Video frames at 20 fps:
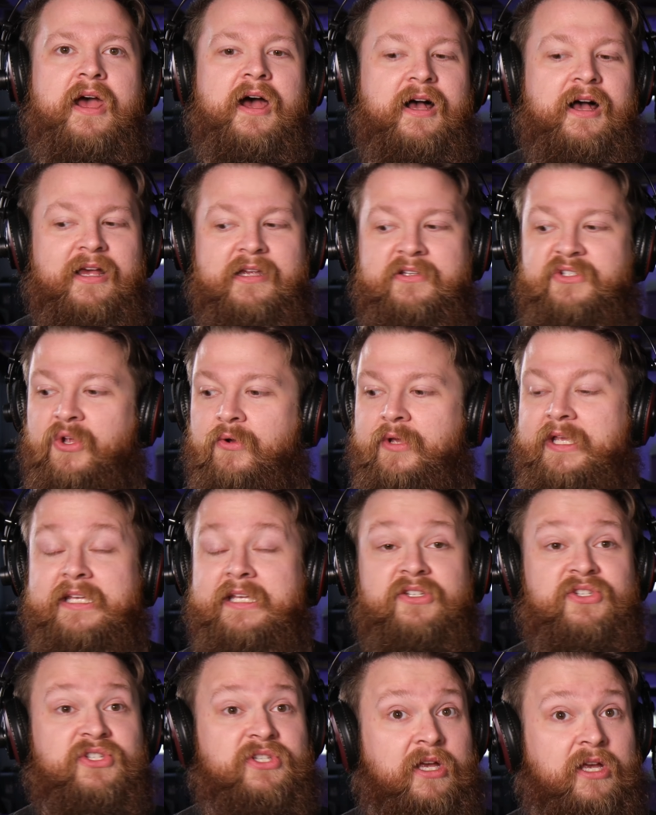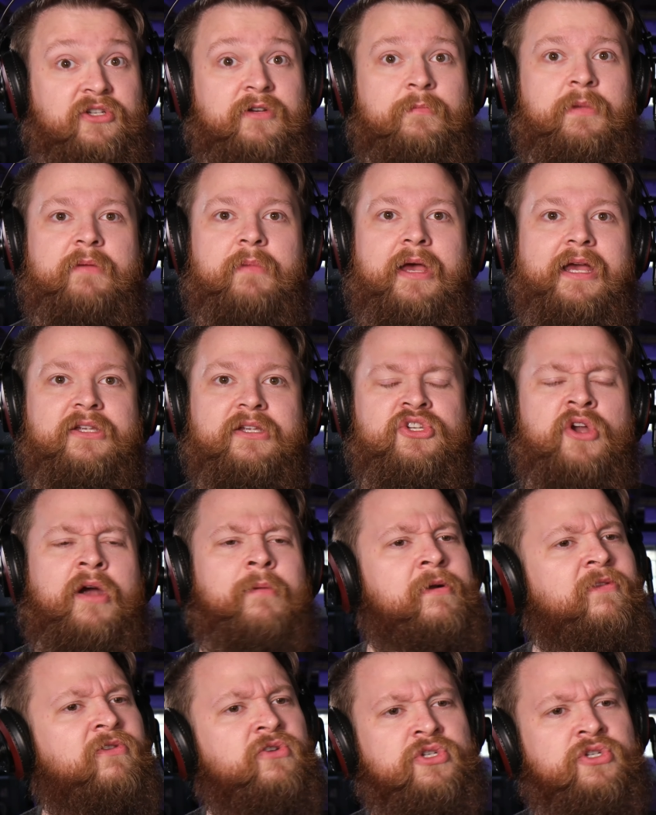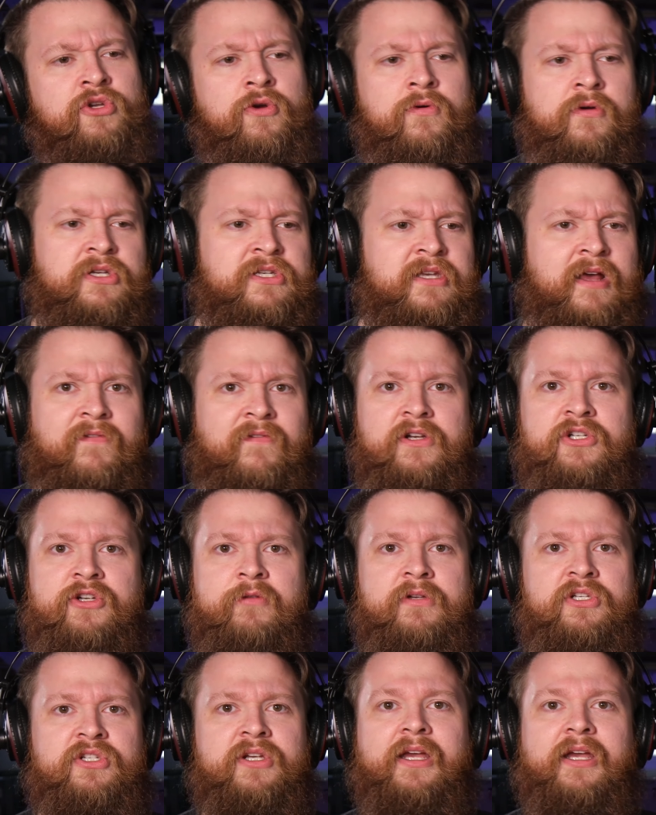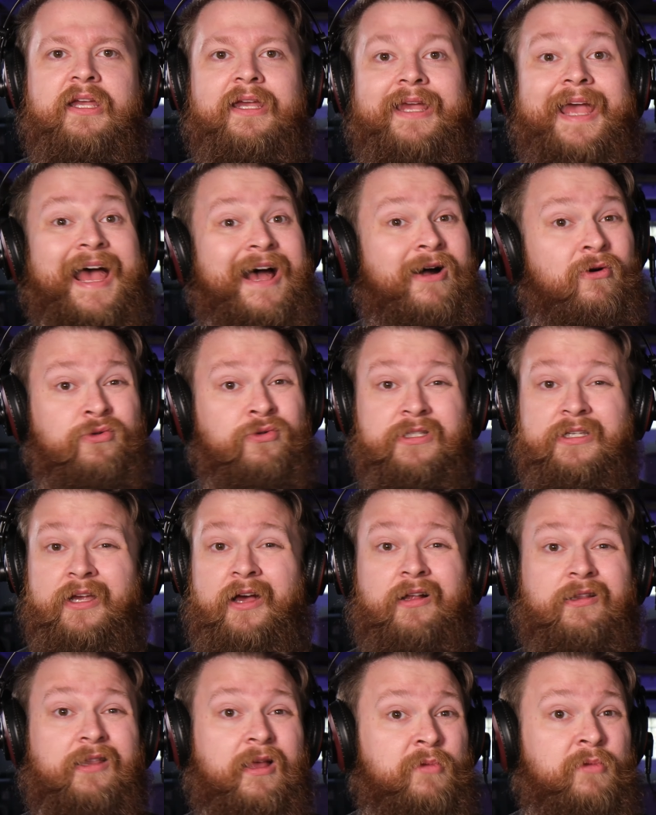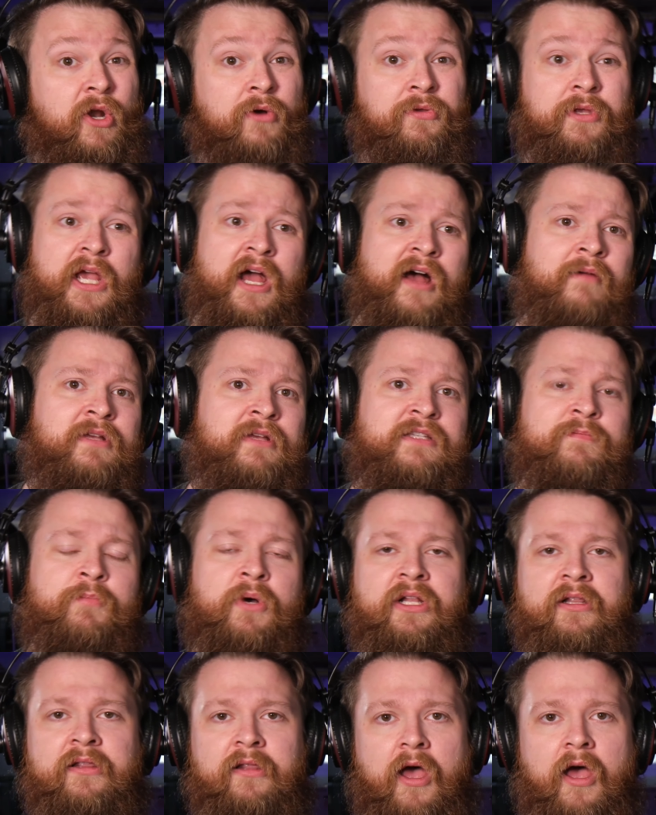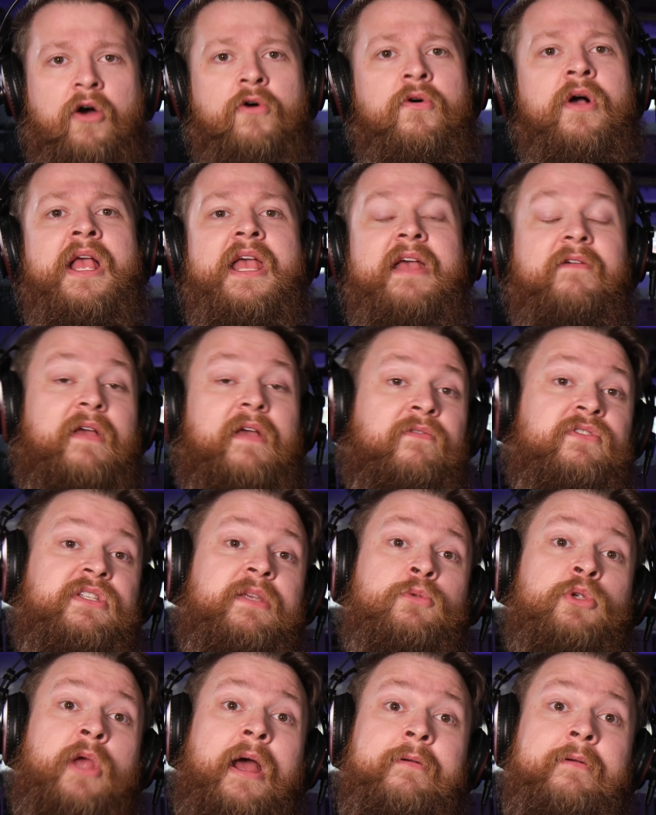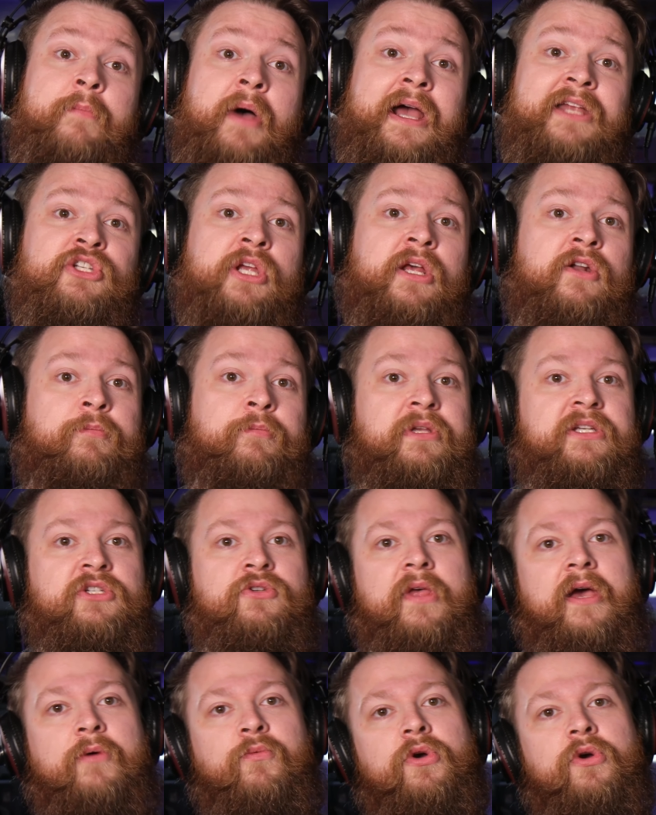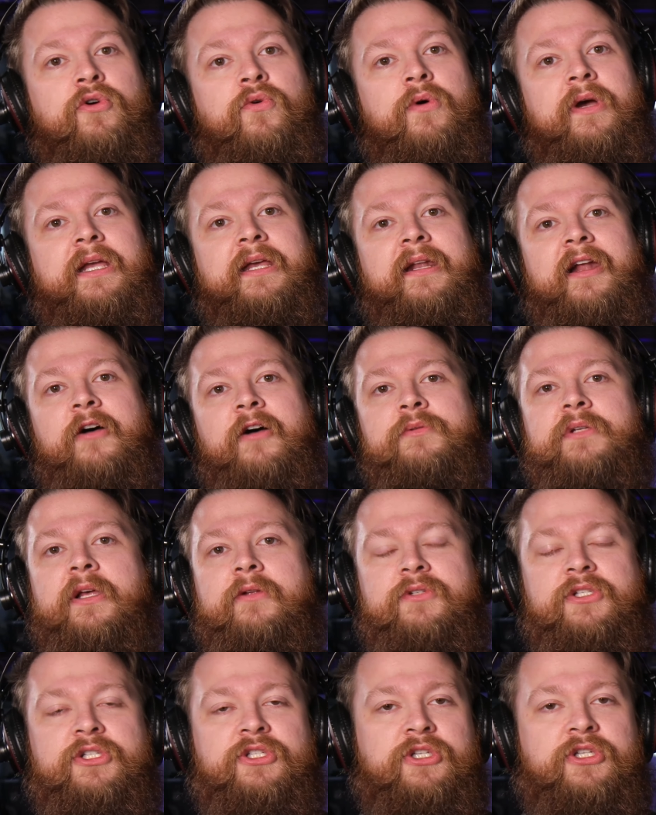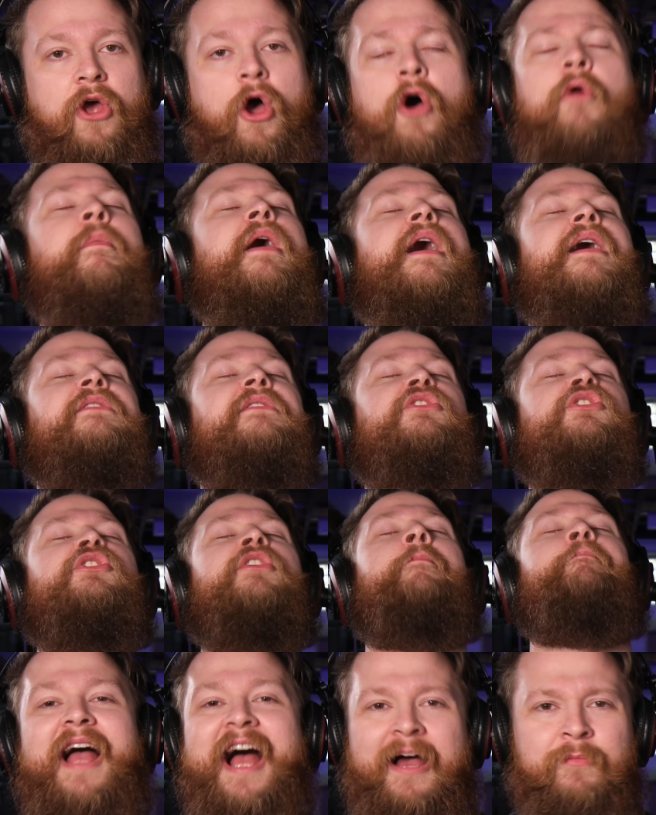Uh, so he is such a big megastar. But if there's newer stuff I should be checking out, uh, let me know in the comments below. If you haven't subscribed to my channel, please do that real quick. It helps out so much.